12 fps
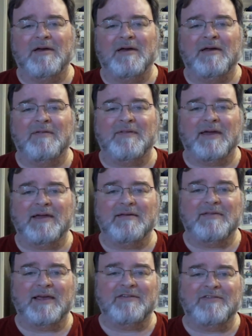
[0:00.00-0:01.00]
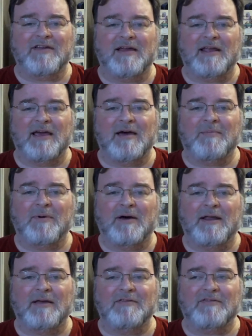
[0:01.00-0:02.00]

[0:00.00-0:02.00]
and they study up on it.